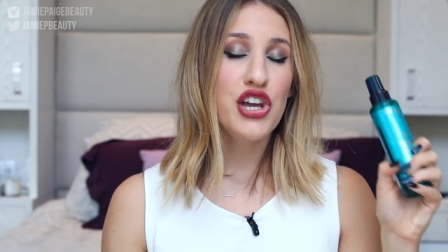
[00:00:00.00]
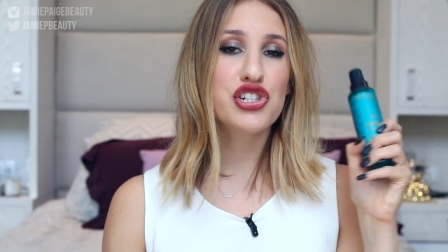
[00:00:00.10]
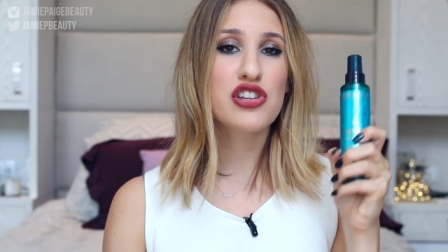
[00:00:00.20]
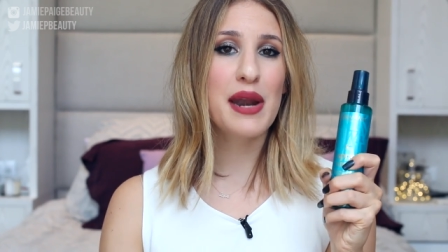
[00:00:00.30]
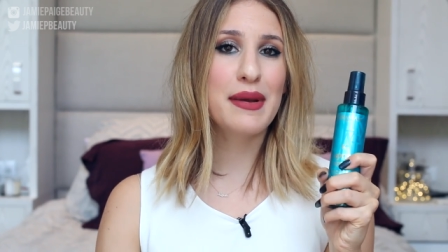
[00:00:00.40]

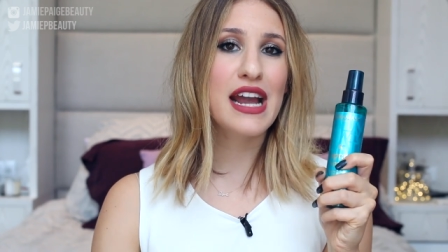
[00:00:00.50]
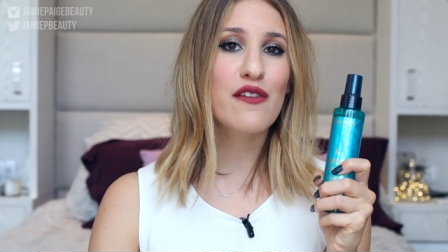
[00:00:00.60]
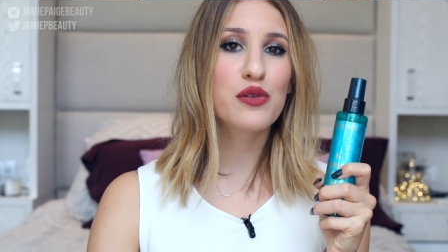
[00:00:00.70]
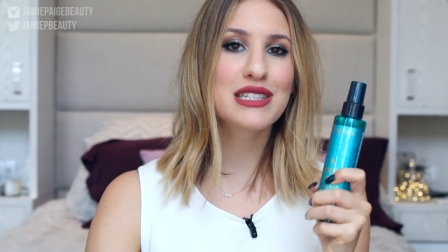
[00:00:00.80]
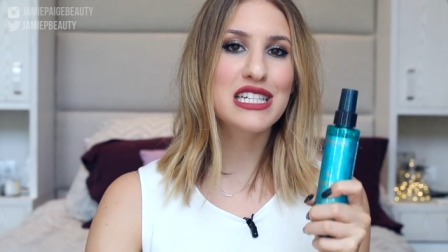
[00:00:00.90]
You just gotta be
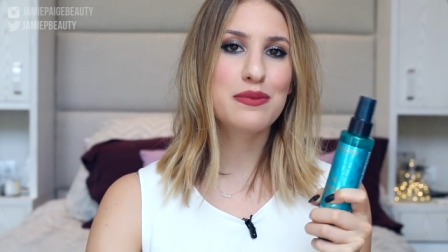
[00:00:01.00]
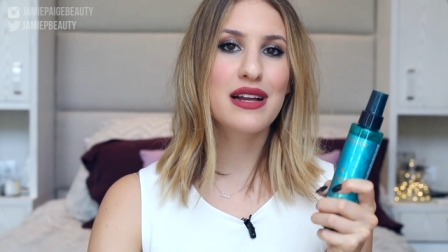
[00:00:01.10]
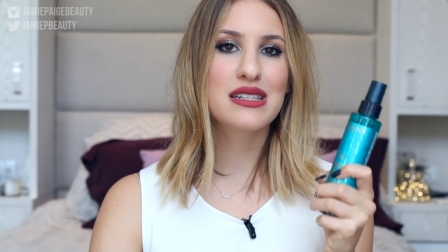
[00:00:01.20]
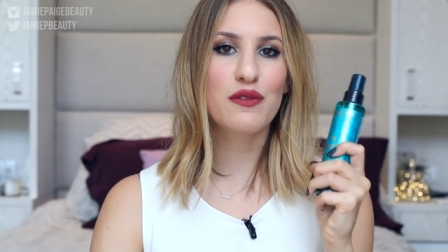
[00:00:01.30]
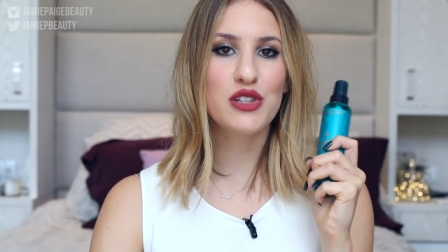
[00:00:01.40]
careful with this
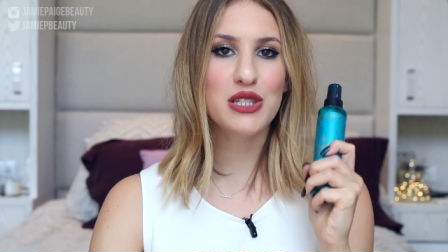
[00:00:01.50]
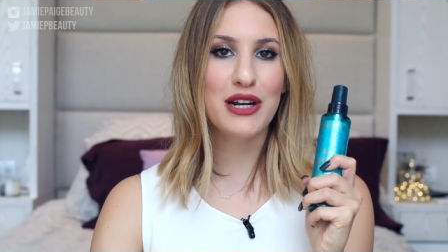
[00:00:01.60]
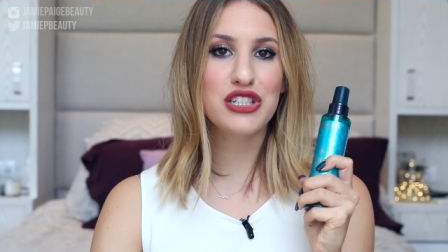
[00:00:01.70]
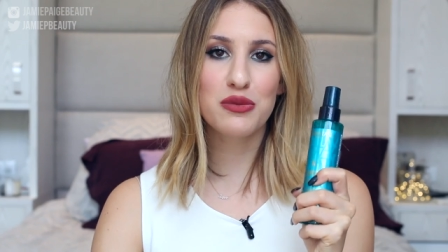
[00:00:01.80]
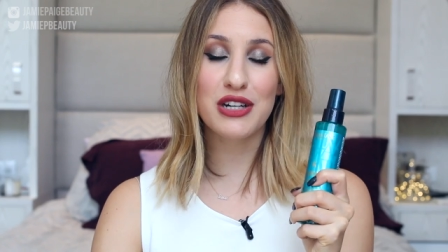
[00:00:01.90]
because if you
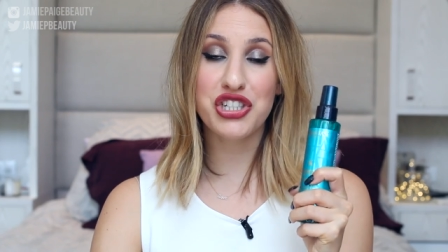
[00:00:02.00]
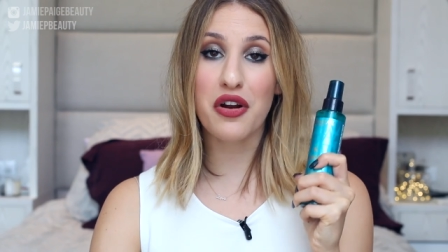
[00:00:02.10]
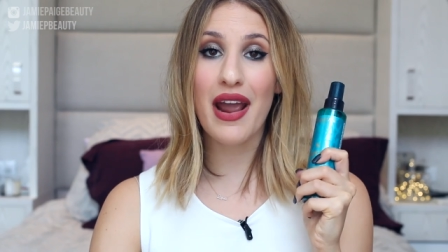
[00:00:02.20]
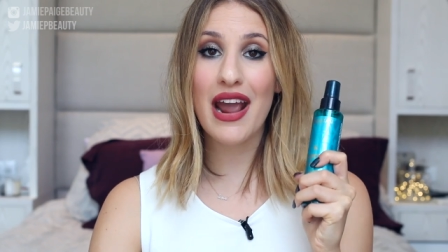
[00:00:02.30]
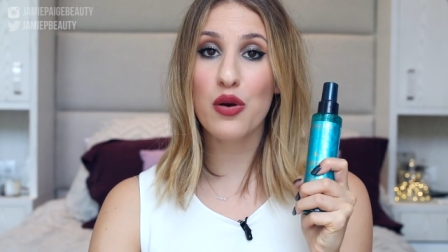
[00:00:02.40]
spray too much,
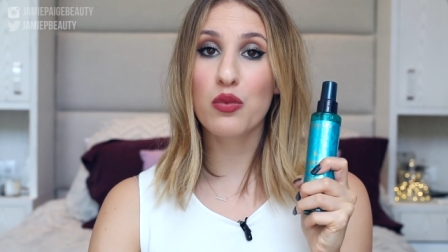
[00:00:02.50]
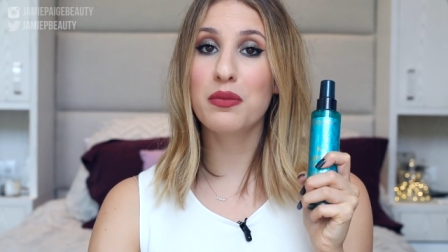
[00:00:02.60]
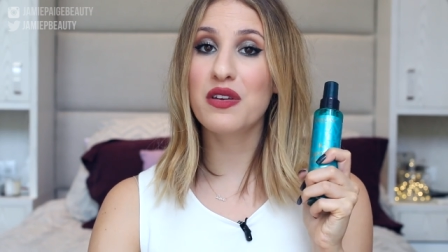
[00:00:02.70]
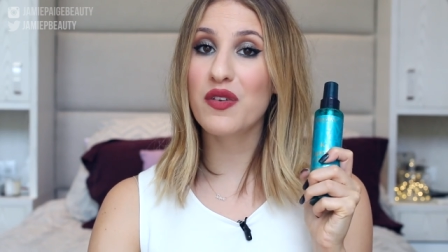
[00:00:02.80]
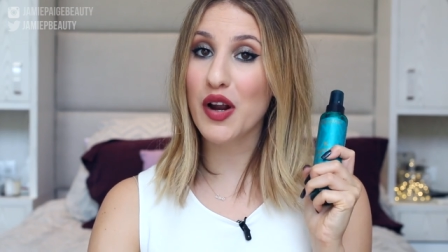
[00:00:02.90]
your hair
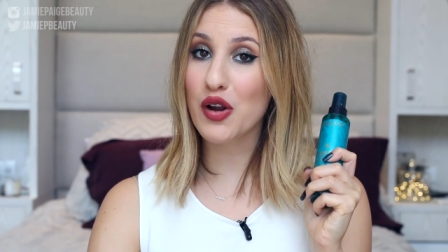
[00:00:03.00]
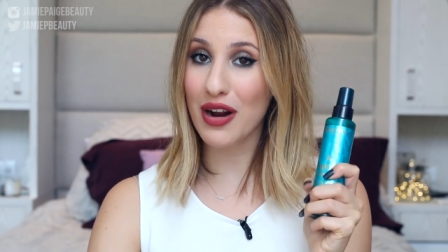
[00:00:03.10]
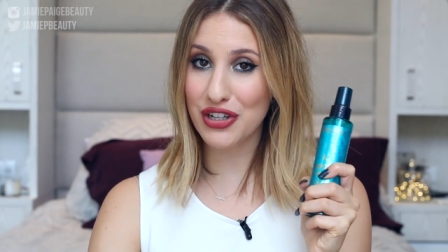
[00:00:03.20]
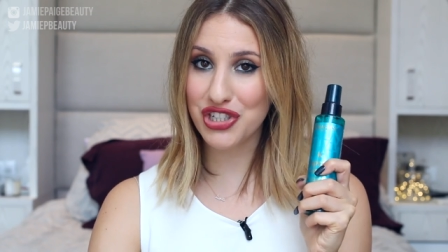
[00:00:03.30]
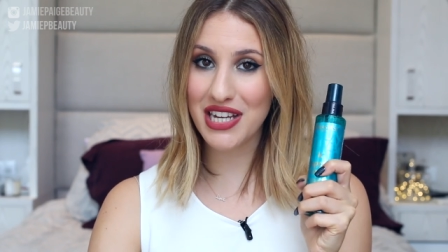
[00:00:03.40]
will be very
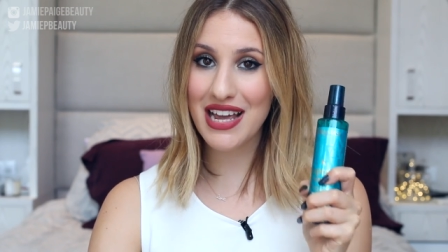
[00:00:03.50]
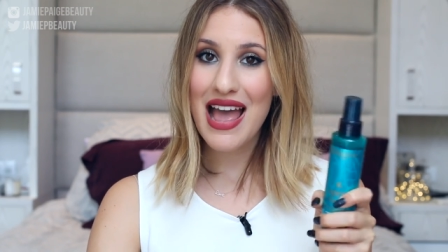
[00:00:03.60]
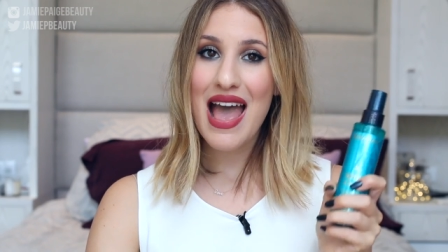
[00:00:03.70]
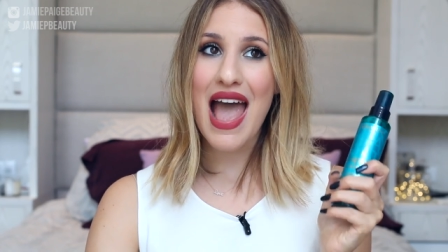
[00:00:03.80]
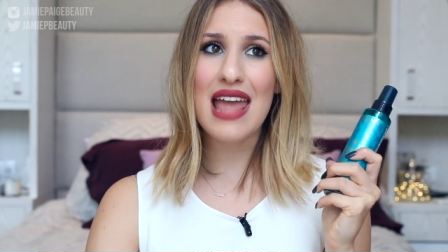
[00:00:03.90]
crunchy
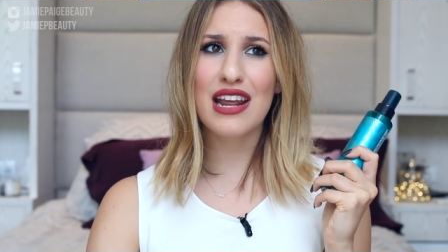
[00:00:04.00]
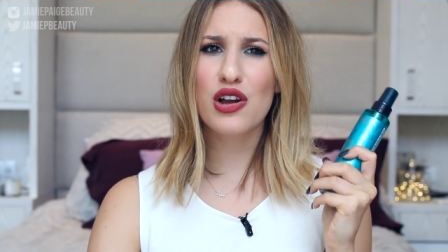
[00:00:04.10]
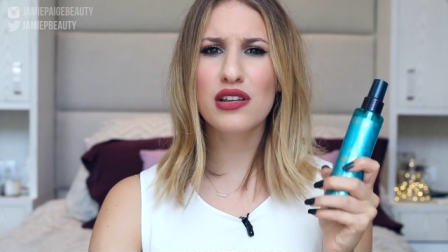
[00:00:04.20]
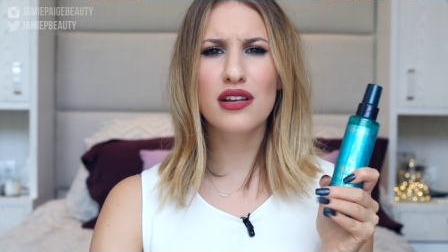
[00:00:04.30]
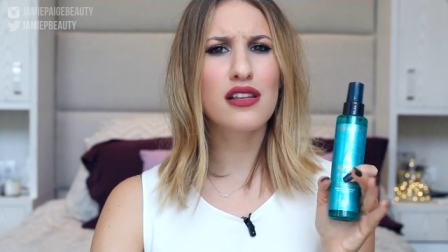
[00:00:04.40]
and it
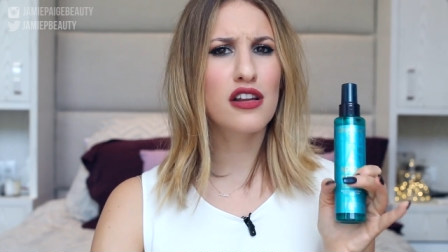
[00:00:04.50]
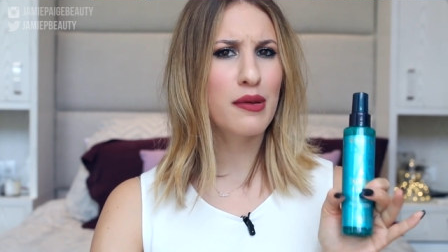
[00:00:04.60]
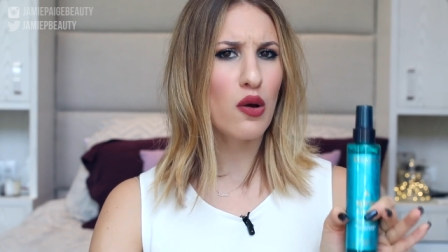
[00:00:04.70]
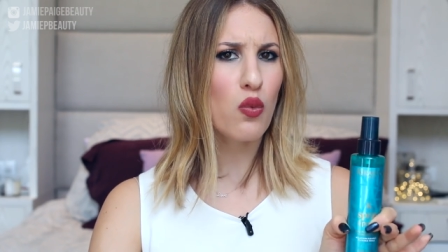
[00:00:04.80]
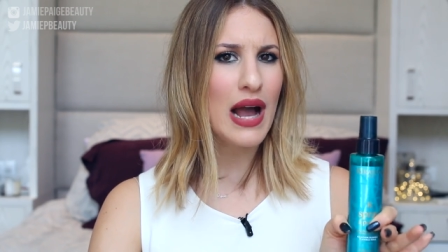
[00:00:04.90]
could look a little
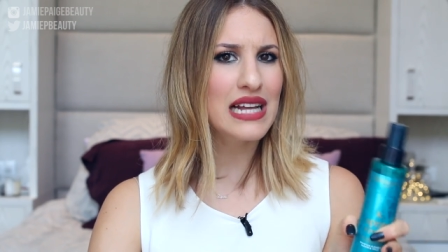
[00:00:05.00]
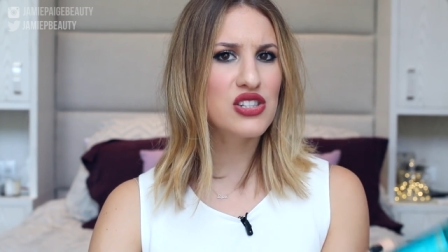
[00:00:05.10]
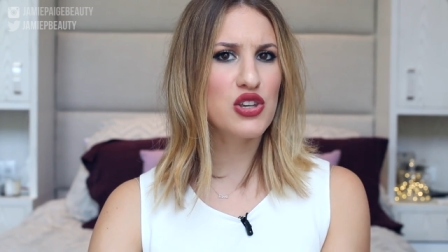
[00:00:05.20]
bit wet.